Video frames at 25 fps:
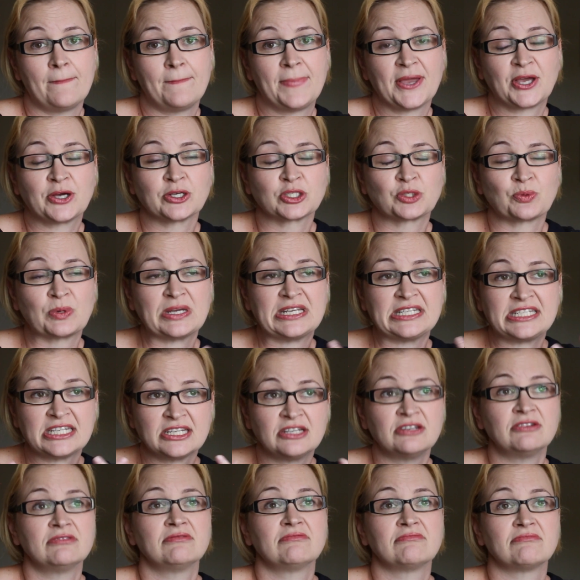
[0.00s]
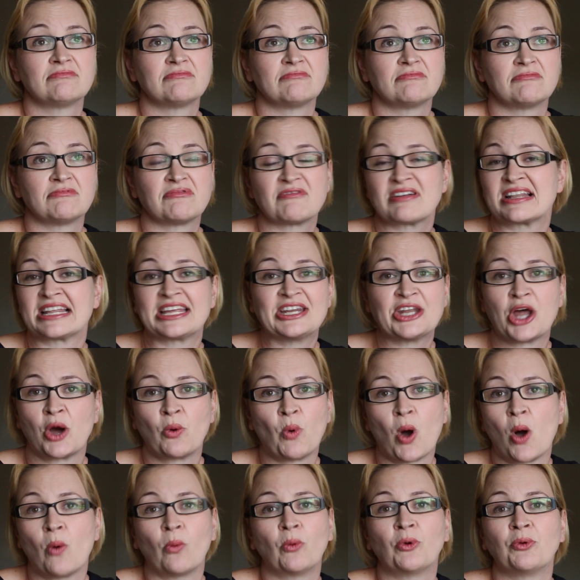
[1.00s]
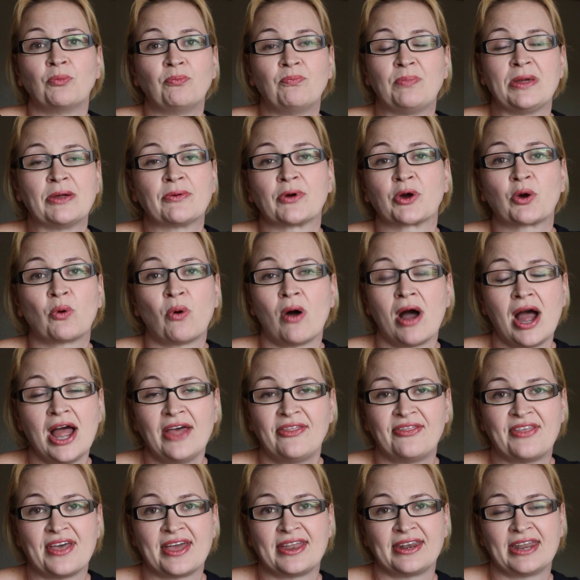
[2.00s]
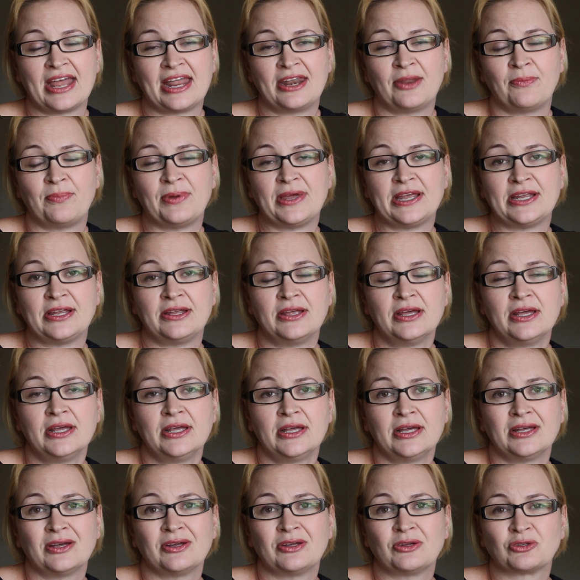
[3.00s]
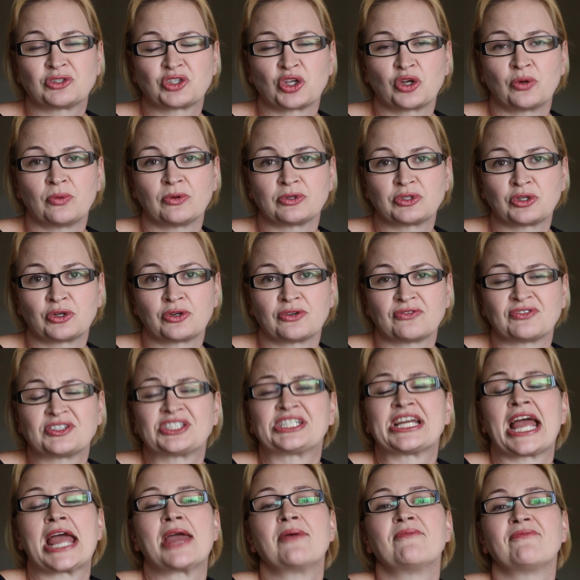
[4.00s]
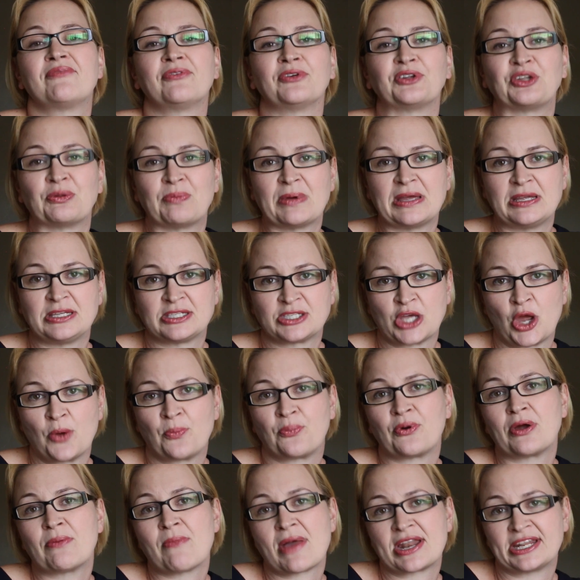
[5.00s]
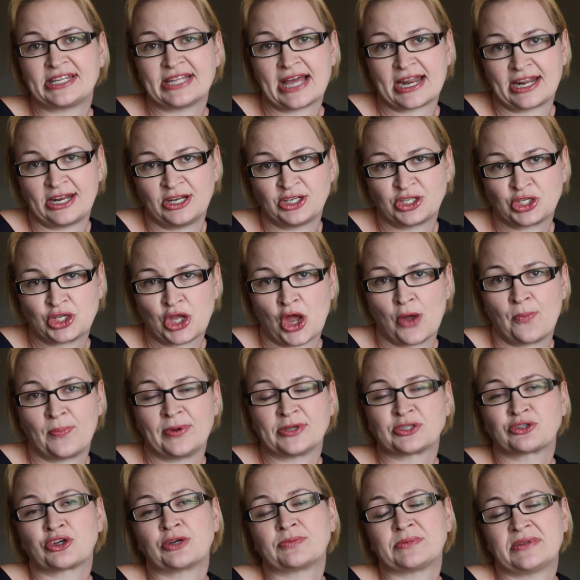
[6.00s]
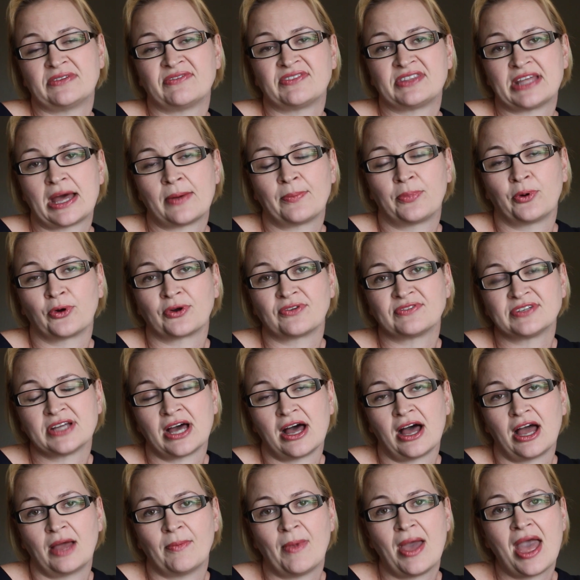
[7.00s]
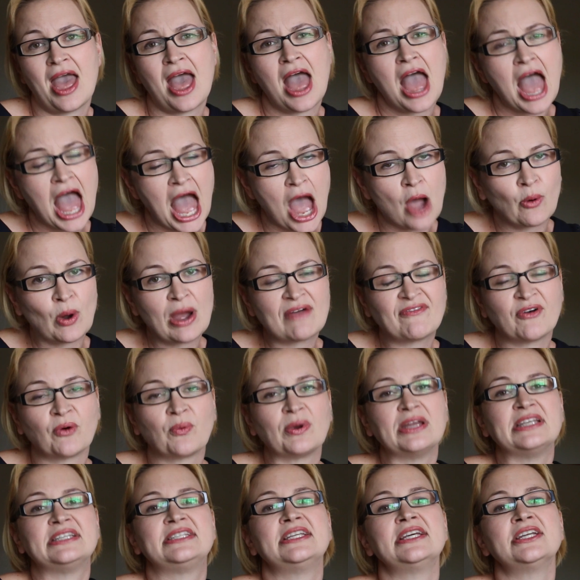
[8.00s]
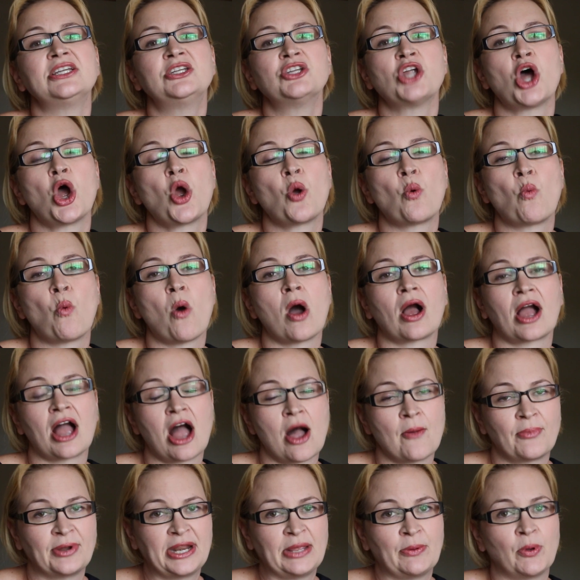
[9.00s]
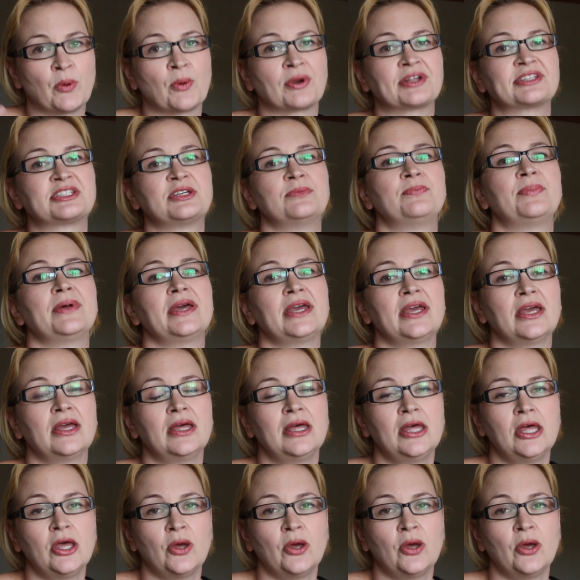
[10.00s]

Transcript: because we didn't really know what would be required then, and it'd be sort of shameful to be so premeditated and so prescriptive at that point of time. However, we did know what company we wanted to be.